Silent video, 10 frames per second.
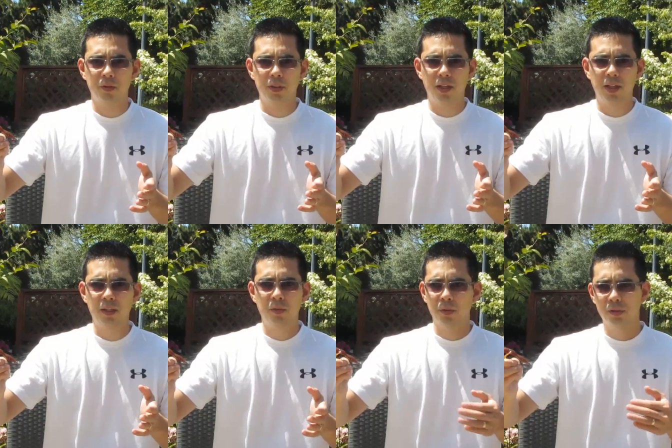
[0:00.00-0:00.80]
your
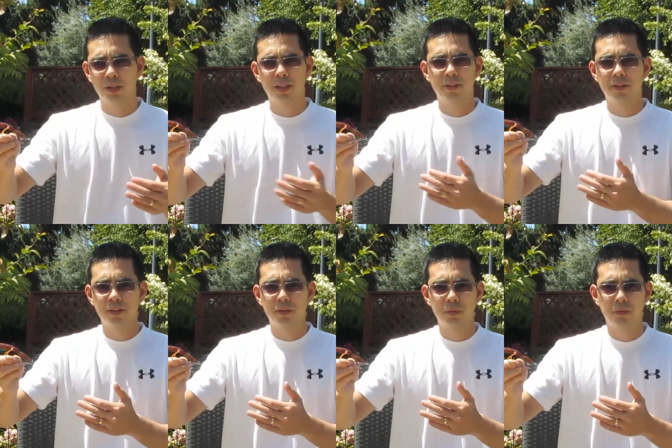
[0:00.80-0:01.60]
line or your line
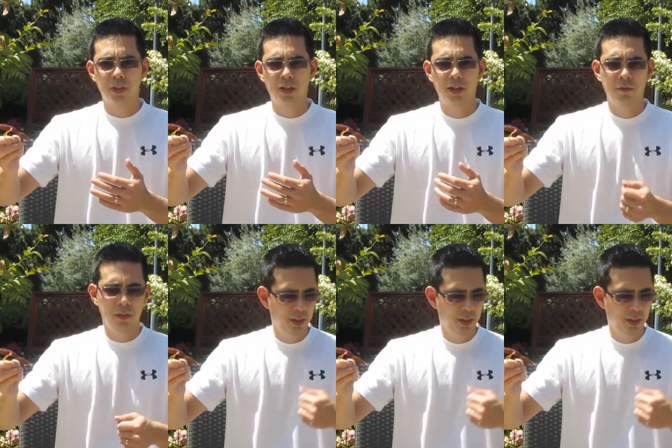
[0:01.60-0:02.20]
starts moving off.